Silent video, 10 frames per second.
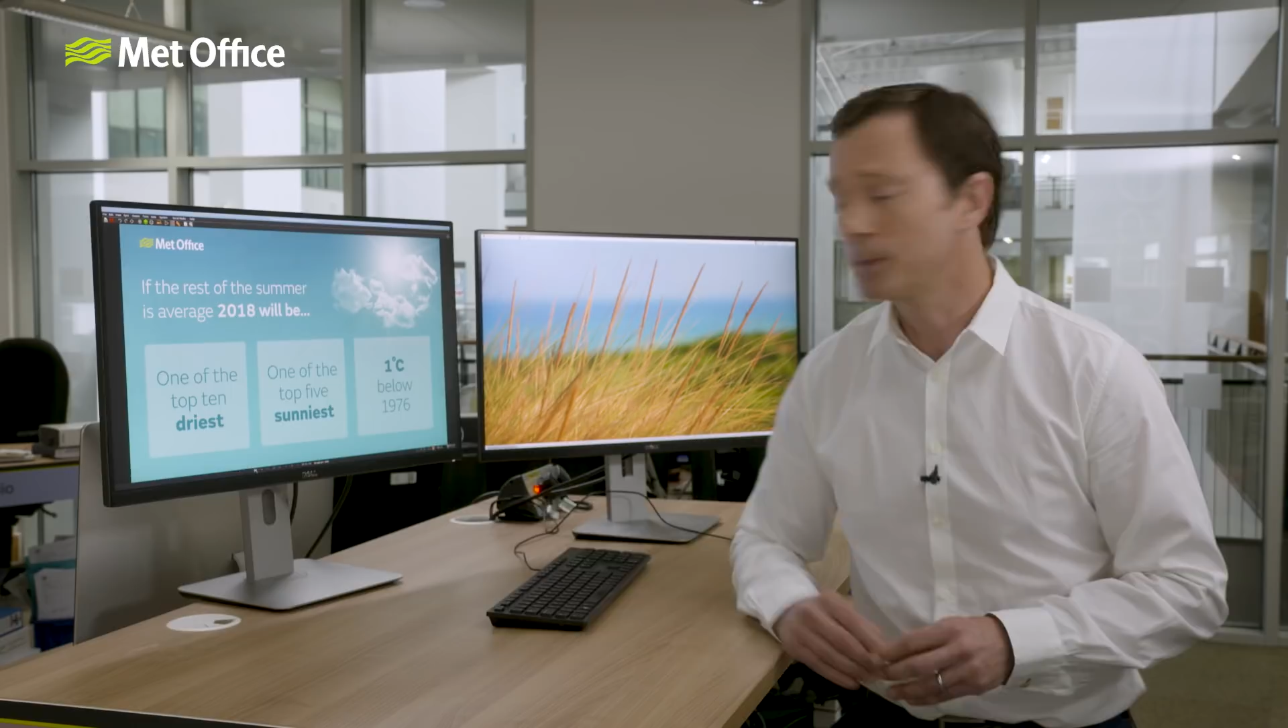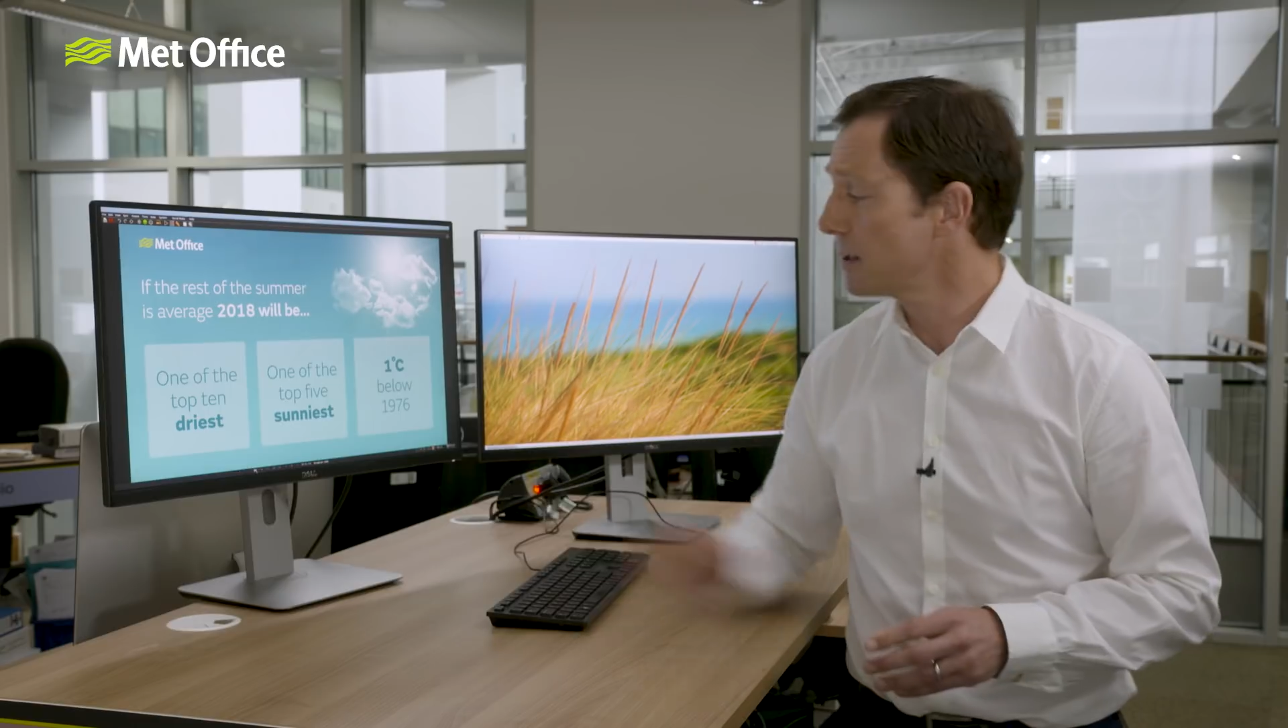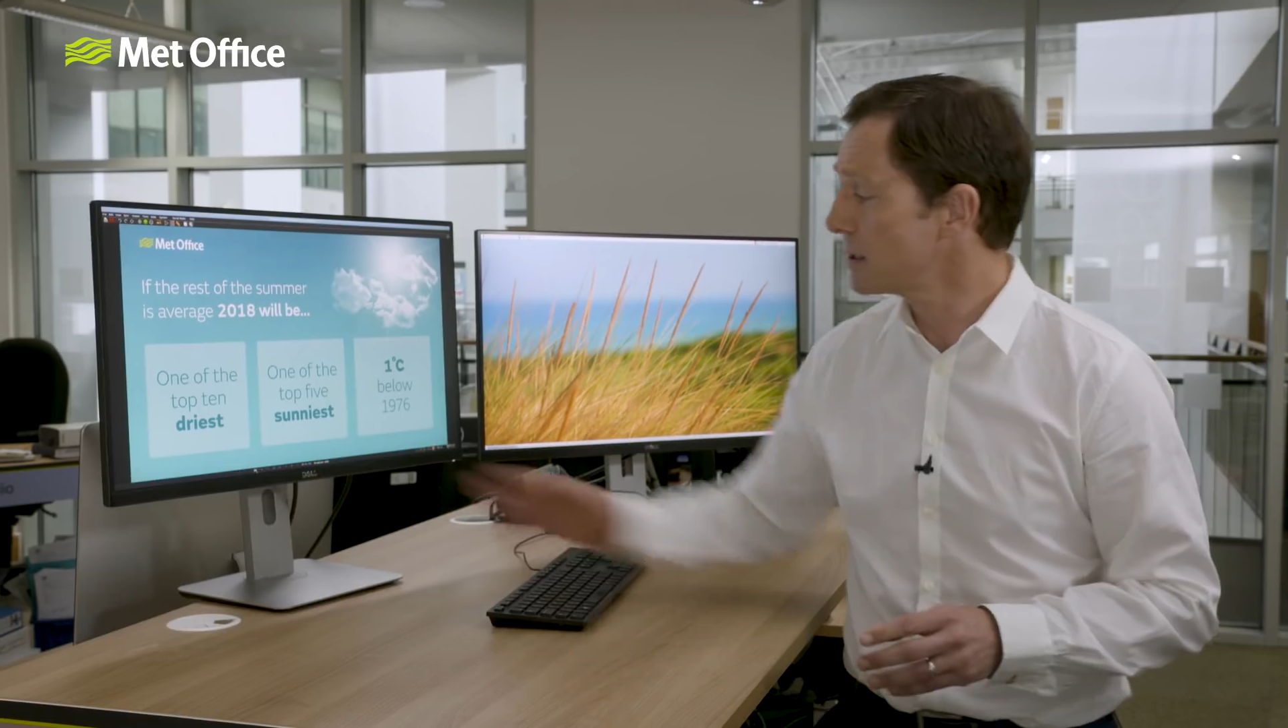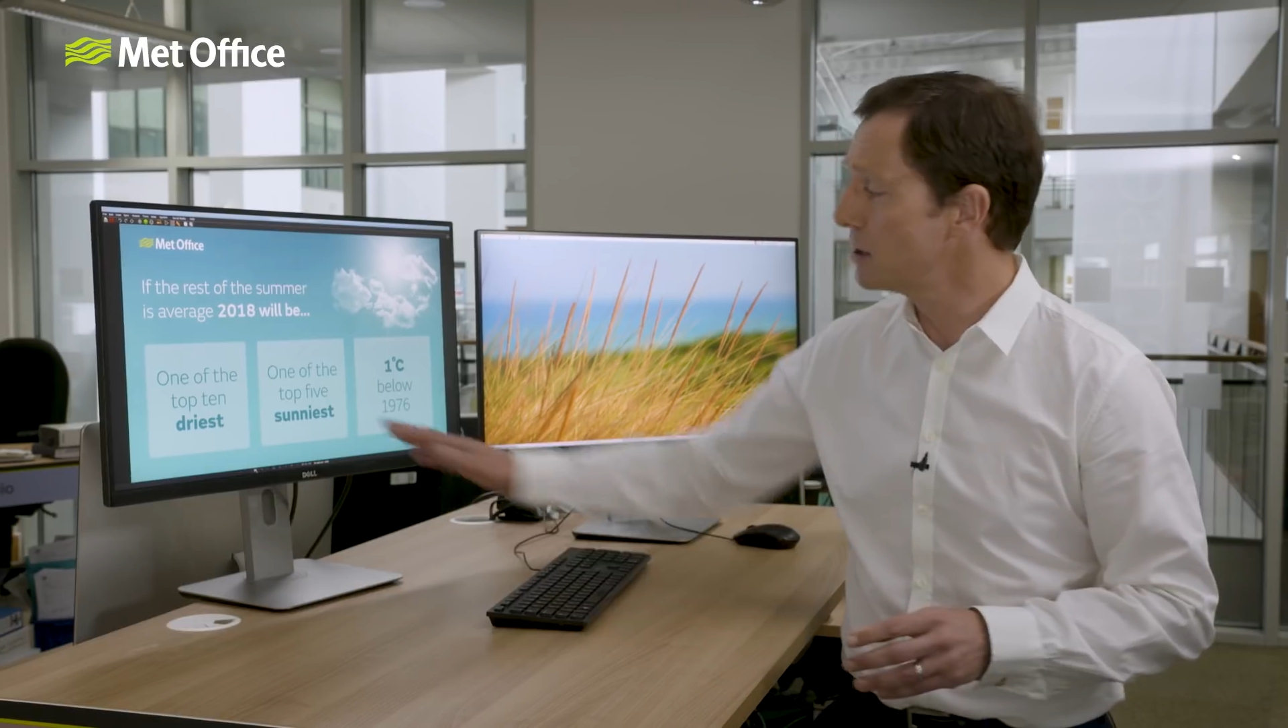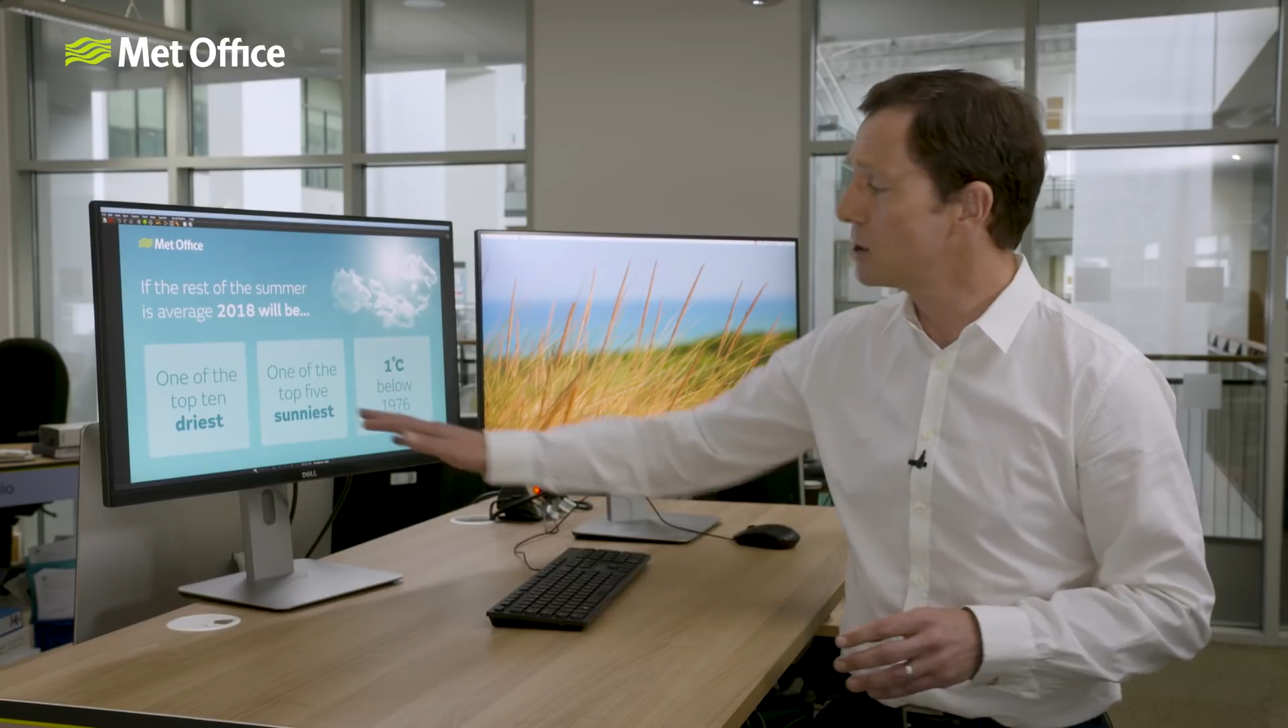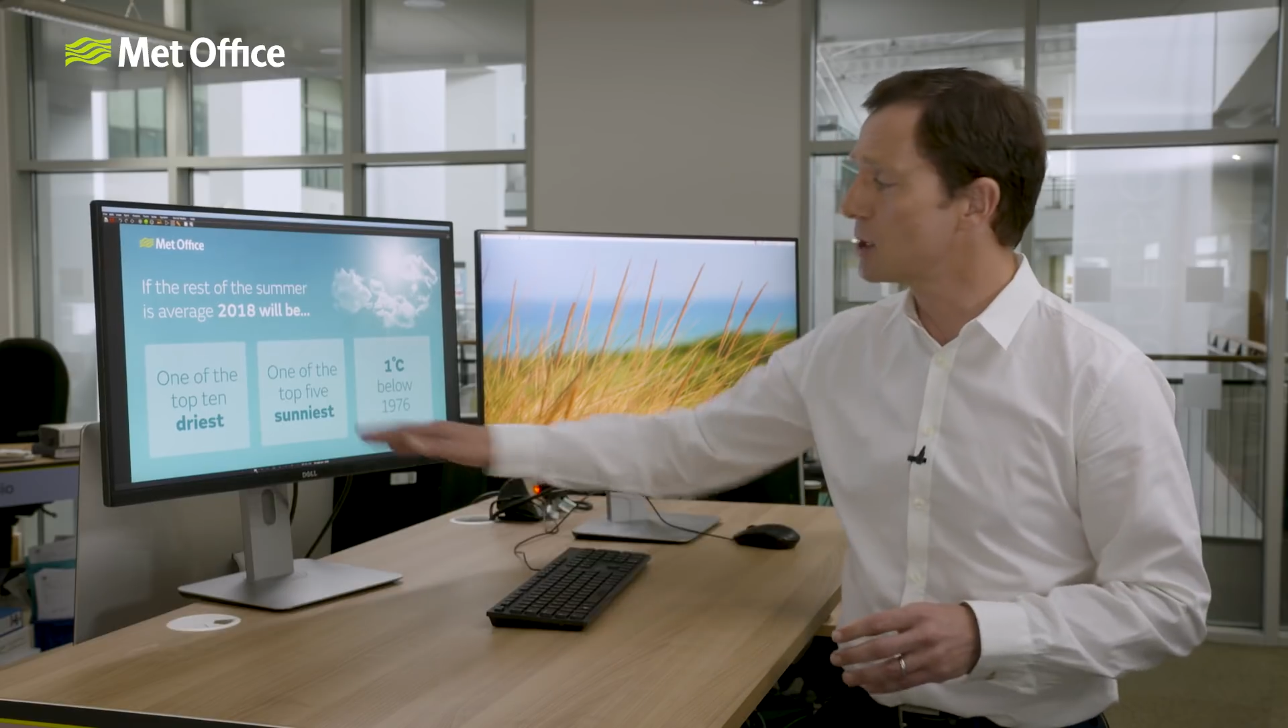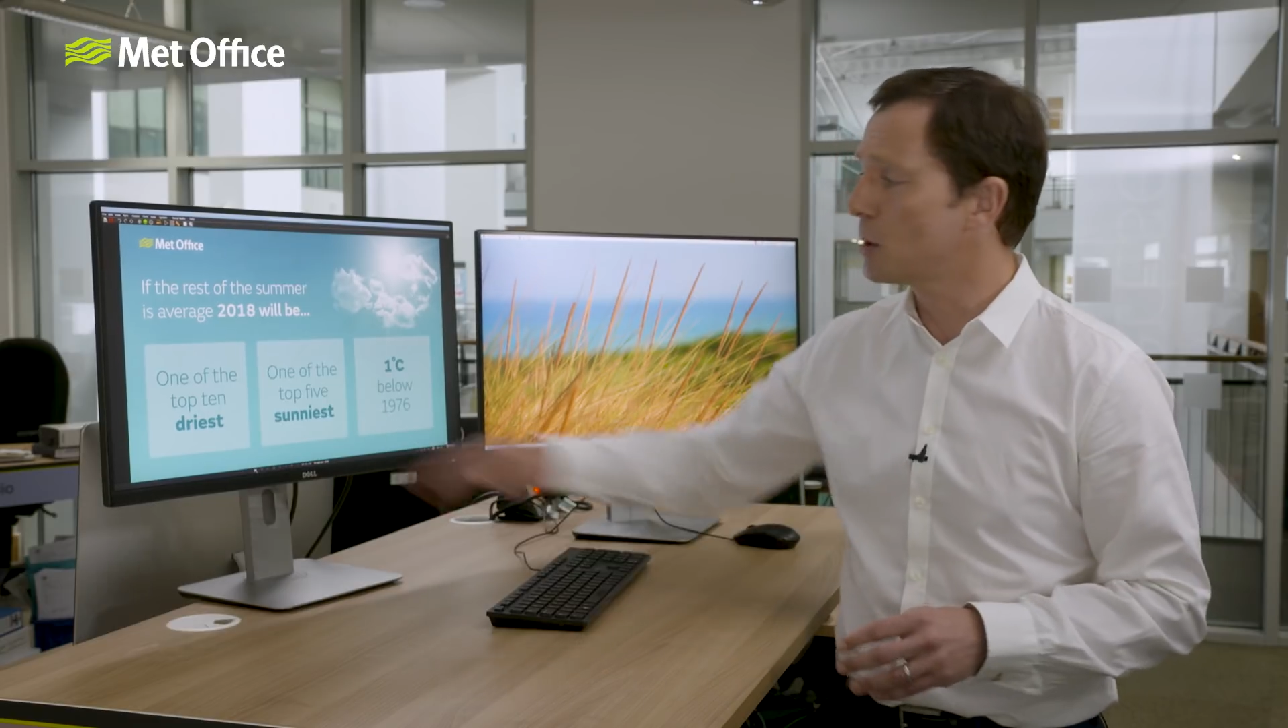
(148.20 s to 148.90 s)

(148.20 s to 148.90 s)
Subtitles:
Now, the sunshine is